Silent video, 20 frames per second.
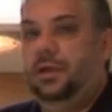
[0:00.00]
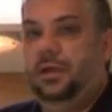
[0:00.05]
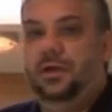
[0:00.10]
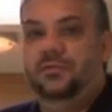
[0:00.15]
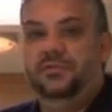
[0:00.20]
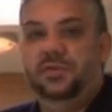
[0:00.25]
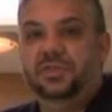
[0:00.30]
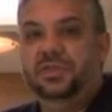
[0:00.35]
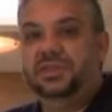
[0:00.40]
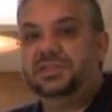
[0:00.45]

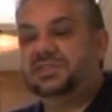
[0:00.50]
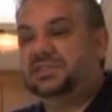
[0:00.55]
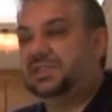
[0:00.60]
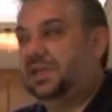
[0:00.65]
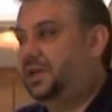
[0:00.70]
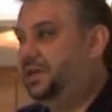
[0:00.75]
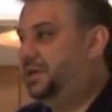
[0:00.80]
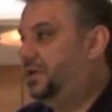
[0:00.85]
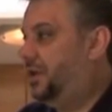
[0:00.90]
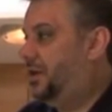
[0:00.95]
Over on this
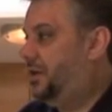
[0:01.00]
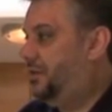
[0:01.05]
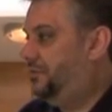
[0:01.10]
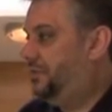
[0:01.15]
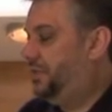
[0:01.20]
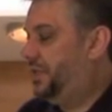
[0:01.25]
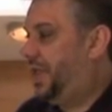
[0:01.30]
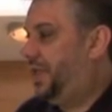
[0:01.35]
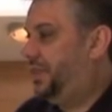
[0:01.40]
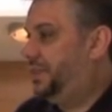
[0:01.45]
side of
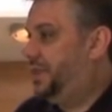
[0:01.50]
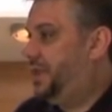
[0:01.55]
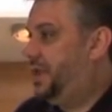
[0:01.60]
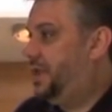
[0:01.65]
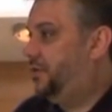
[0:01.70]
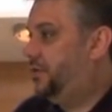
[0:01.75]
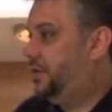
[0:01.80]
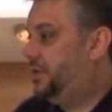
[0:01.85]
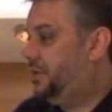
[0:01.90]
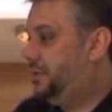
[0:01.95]
the galley
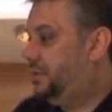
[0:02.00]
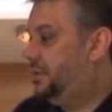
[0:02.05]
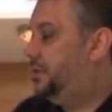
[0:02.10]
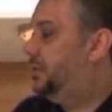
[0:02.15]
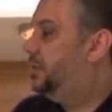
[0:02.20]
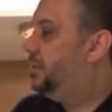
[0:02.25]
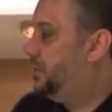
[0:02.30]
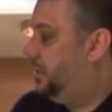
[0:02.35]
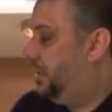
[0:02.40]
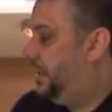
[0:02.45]
area
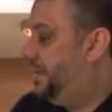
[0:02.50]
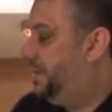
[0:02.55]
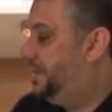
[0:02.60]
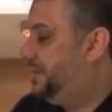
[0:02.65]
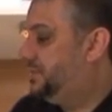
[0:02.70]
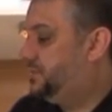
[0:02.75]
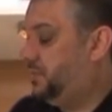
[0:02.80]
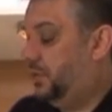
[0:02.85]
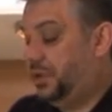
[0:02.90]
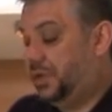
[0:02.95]

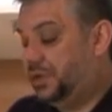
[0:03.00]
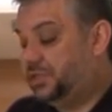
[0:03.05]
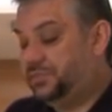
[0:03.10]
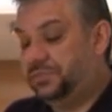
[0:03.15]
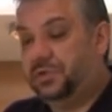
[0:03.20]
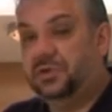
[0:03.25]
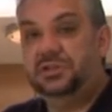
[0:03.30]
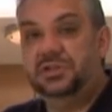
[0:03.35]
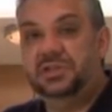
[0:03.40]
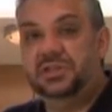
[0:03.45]
is what I
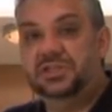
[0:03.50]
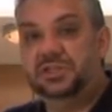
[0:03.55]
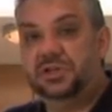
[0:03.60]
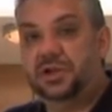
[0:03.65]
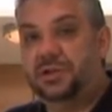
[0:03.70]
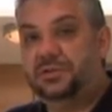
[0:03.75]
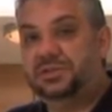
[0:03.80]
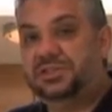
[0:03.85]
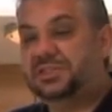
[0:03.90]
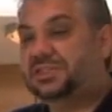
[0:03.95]
suppose you'd
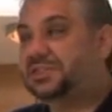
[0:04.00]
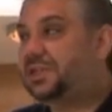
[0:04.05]
describe as a